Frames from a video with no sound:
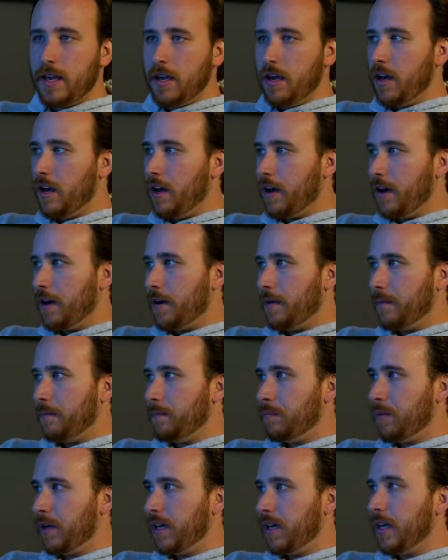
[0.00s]

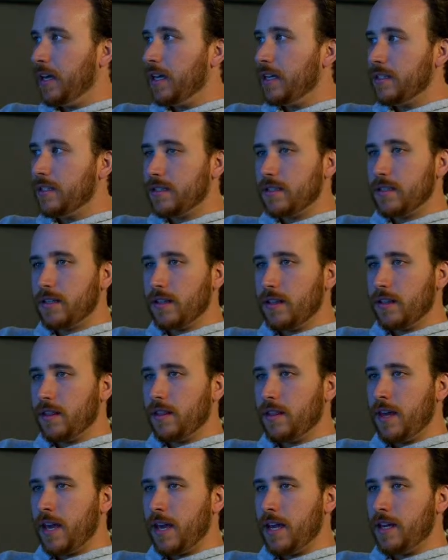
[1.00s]
but
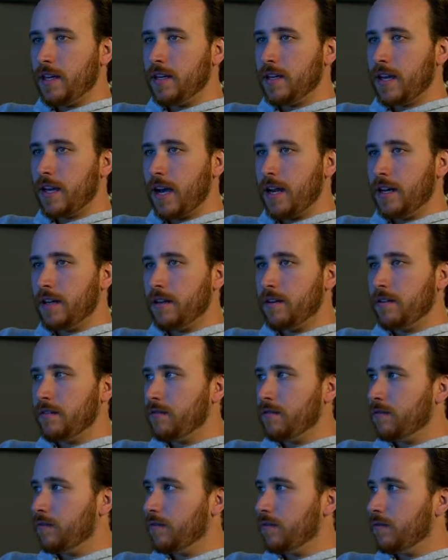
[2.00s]
then kind of,